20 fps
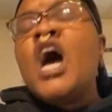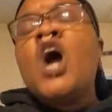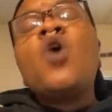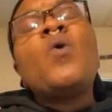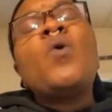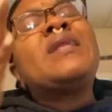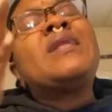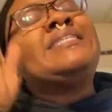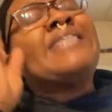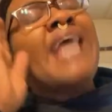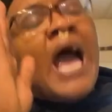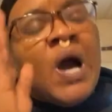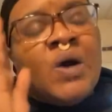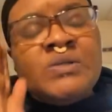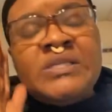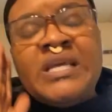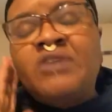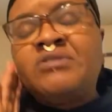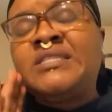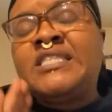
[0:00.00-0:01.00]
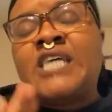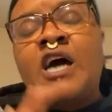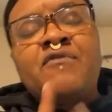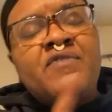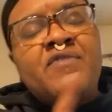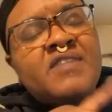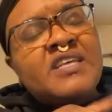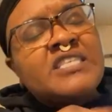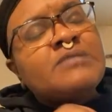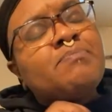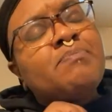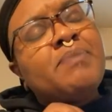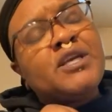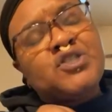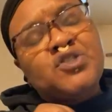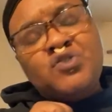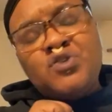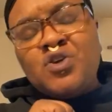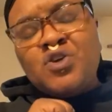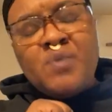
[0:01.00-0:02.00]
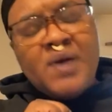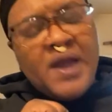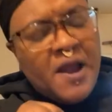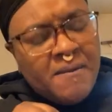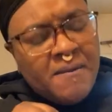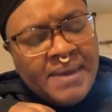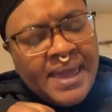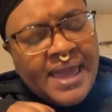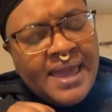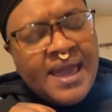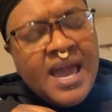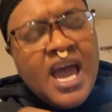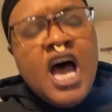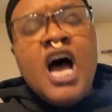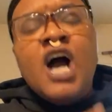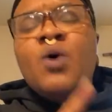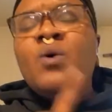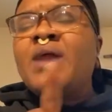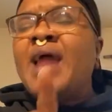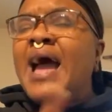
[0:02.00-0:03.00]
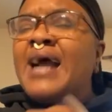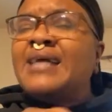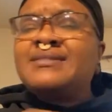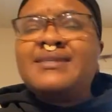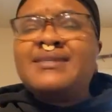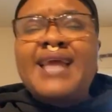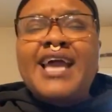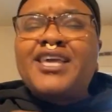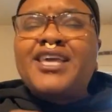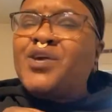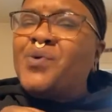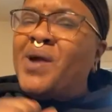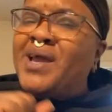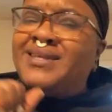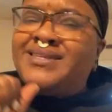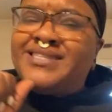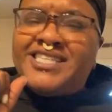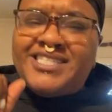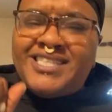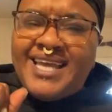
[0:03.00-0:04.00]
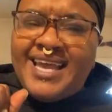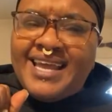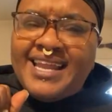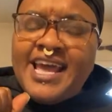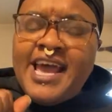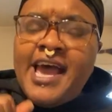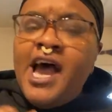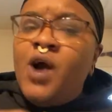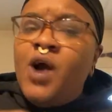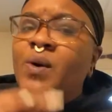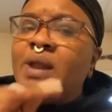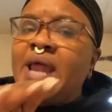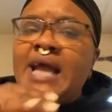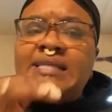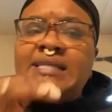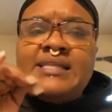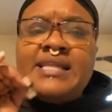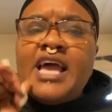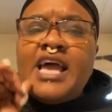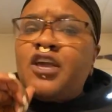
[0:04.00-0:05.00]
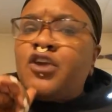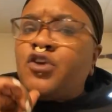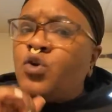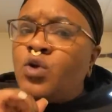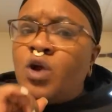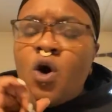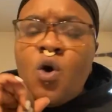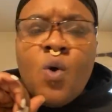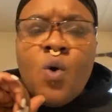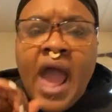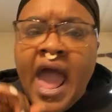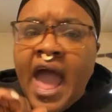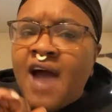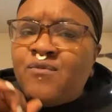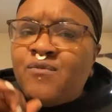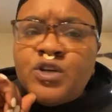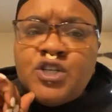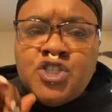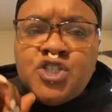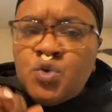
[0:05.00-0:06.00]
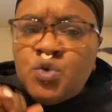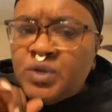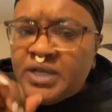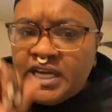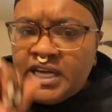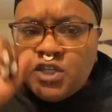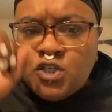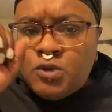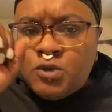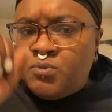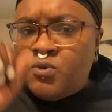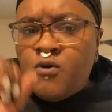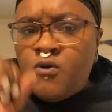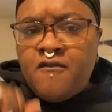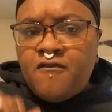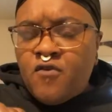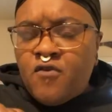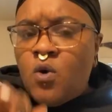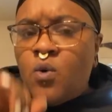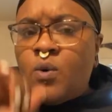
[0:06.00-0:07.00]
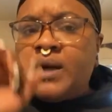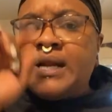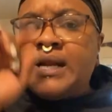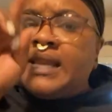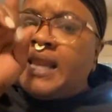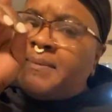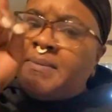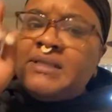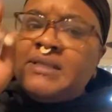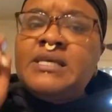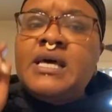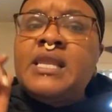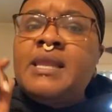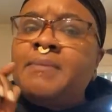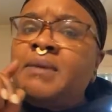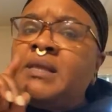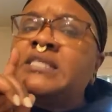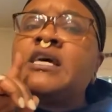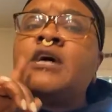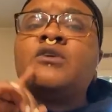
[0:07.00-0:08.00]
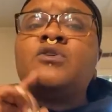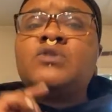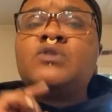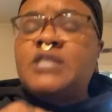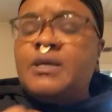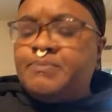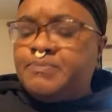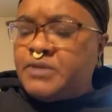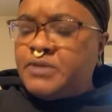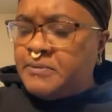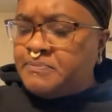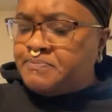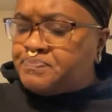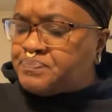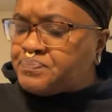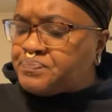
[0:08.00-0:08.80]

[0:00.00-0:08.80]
Quit doubting yourself in this bitch. Do you hear me? Quit acting like you ain't the shit. Quit acting like you don't have what you need to move forward. And let me tell you something.